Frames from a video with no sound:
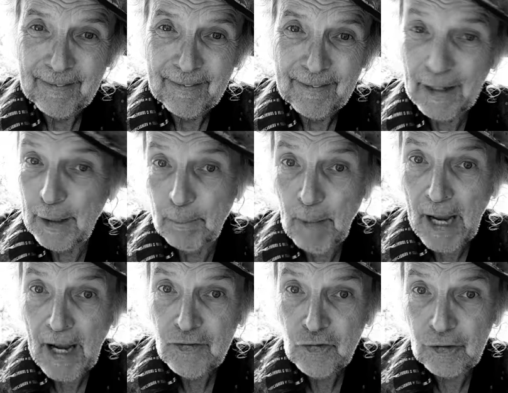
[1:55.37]
they
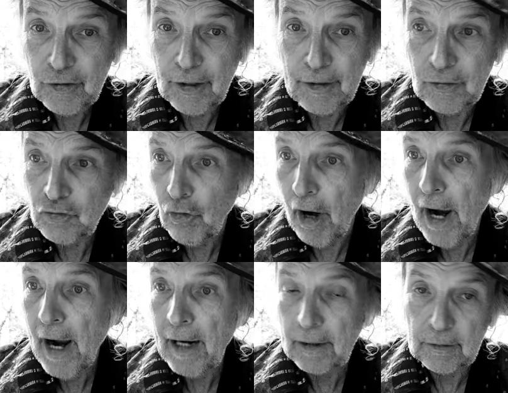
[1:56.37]
imagine can
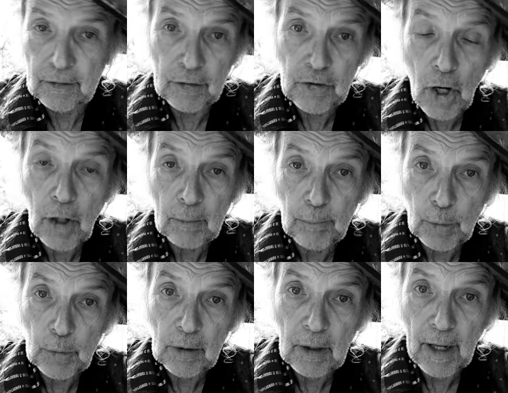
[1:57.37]
attract the young
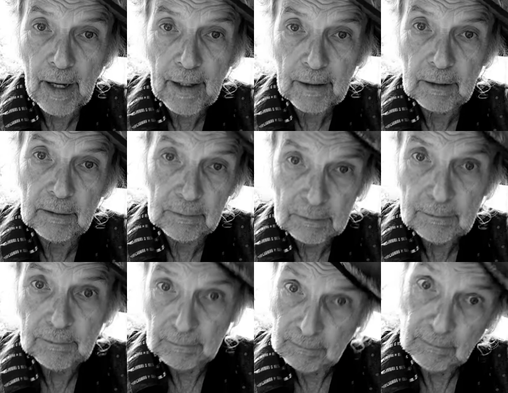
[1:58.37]
Boudillac
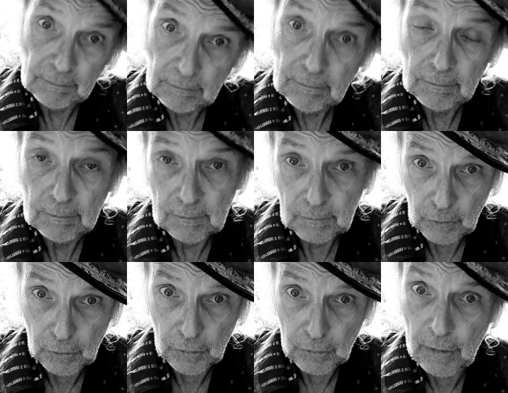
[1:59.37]

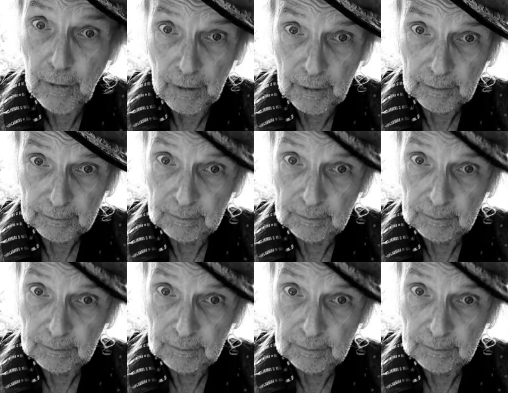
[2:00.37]
to their